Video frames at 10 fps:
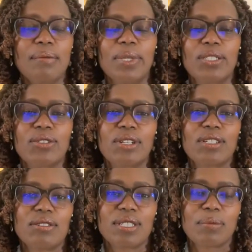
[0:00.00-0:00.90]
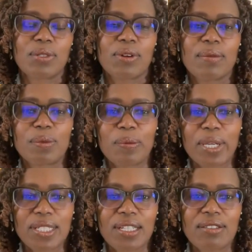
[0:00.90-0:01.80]
Make sure you subscribe to
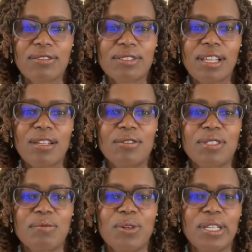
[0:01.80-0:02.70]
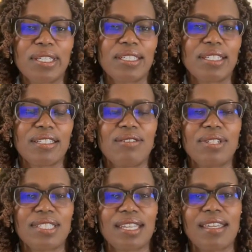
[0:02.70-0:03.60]
my channel, Lucy Mwangi
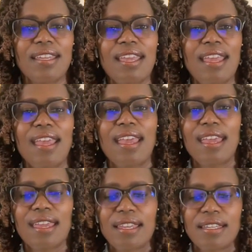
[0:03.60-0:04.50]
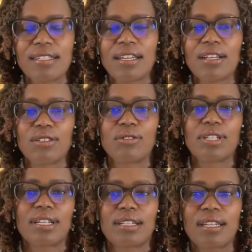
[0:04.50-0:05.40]
USA, and good
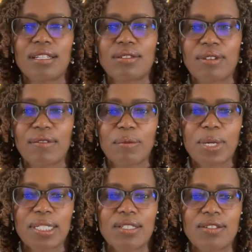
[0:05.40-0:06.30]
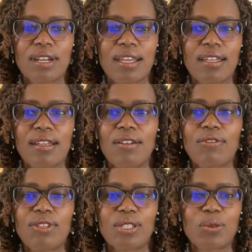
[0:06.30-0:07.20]
luck to everybody trying
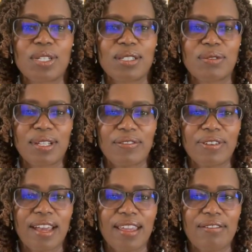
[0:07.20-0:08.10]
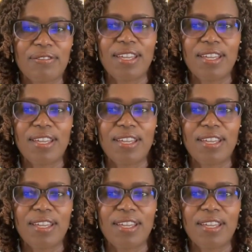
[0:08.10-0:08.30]
for the 2025